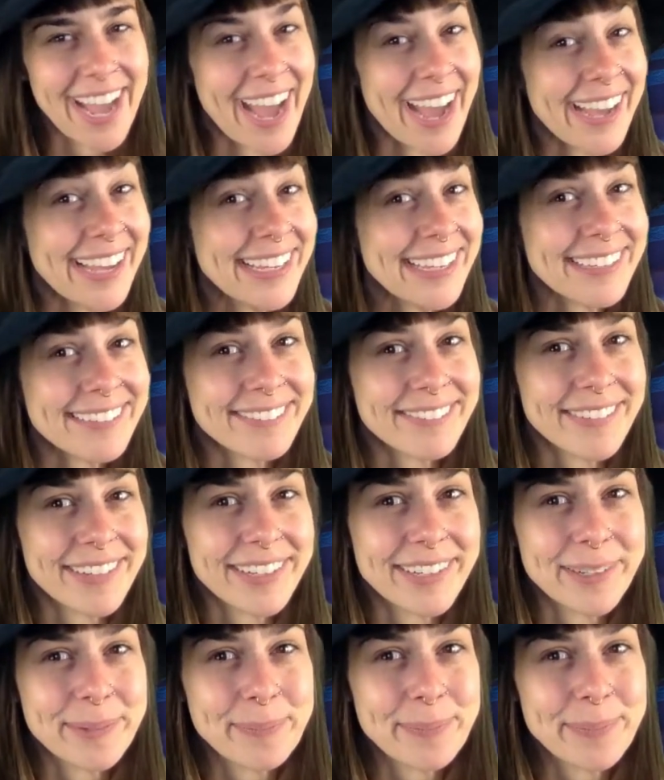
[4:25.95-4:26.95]
I give
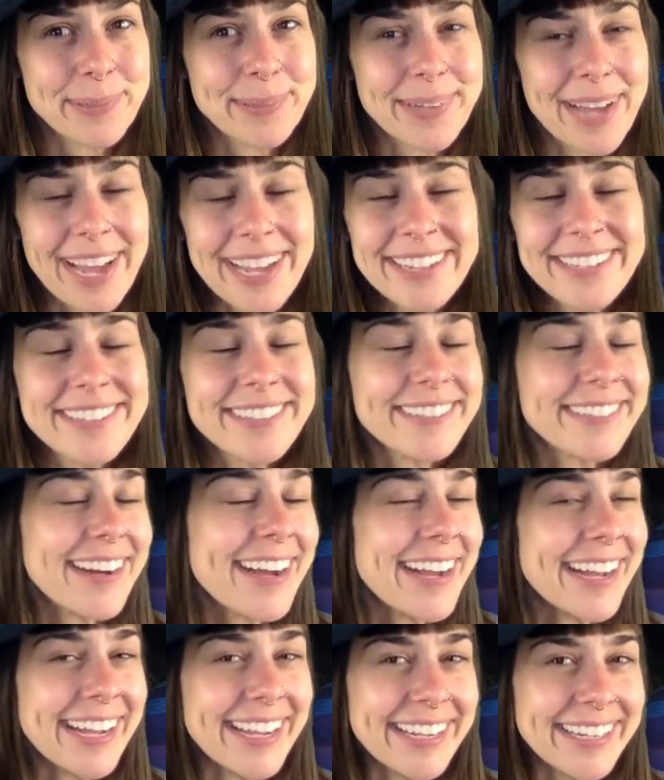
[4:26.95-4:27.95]
up. I
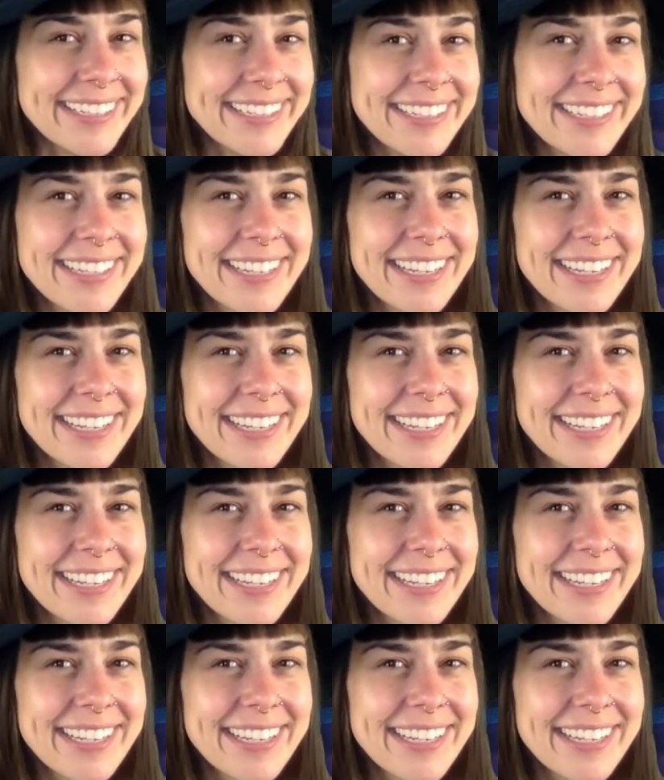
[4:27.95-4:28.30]
tried.